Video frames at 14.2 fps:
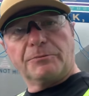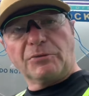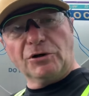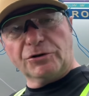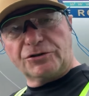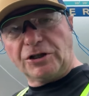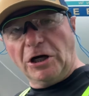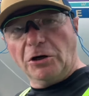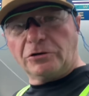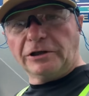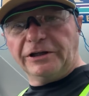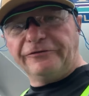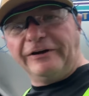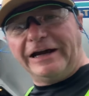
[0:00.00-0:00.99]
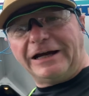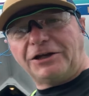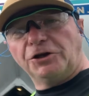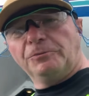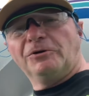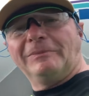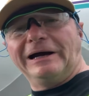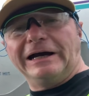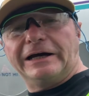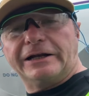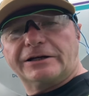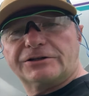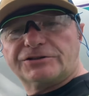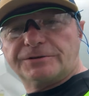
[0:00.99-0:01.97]
Bruce Oakley, Vacuum
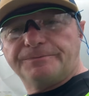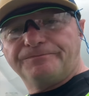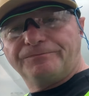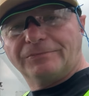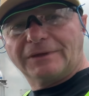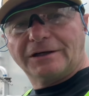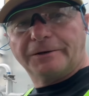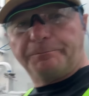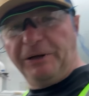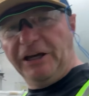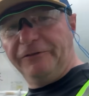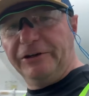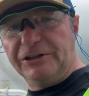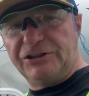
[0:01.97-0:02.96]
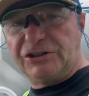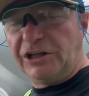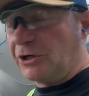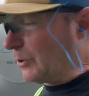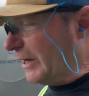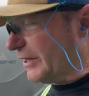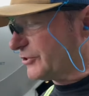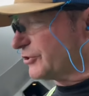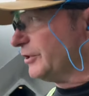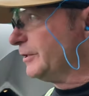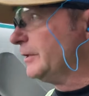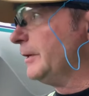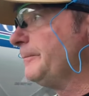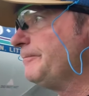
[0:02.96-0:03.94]
Pneumatics, PVC
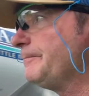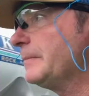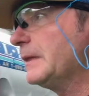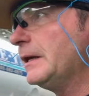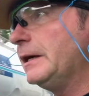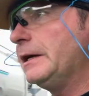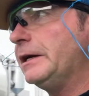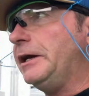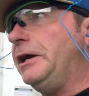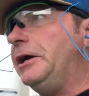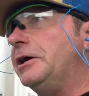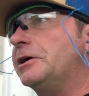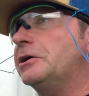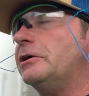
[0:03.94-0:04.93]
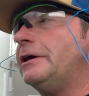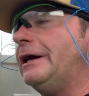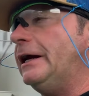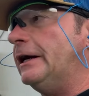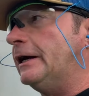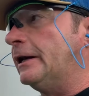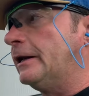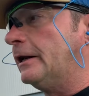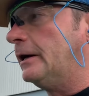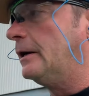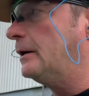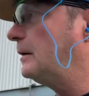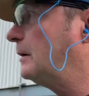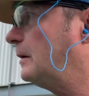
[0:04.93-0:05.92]
Resin, here in
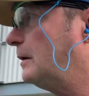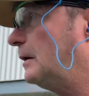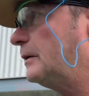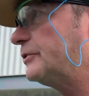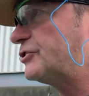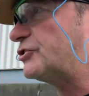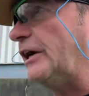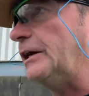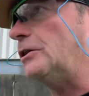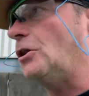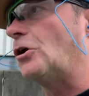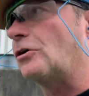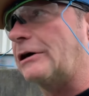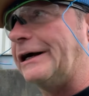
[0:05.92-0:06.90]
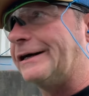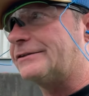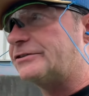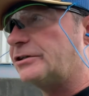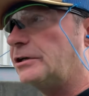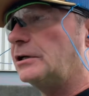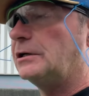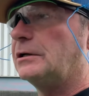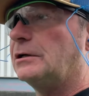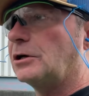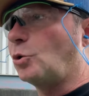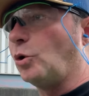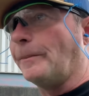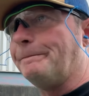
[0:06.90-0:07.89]
St. Laurent,
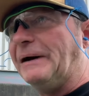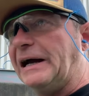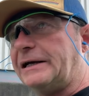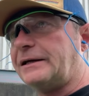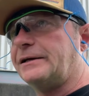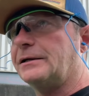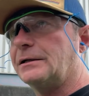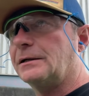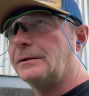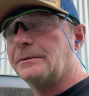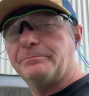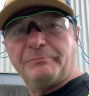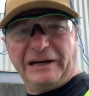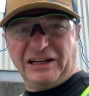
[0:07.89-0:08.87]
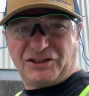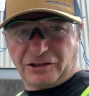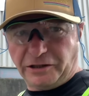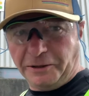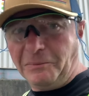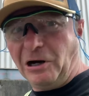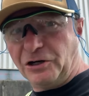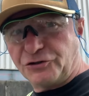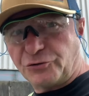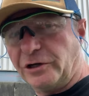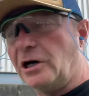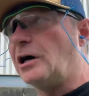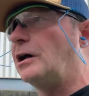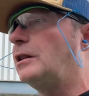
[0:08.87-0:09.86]
Quebec, basically
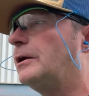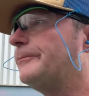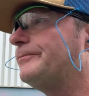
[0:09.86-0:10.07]
Montreal. If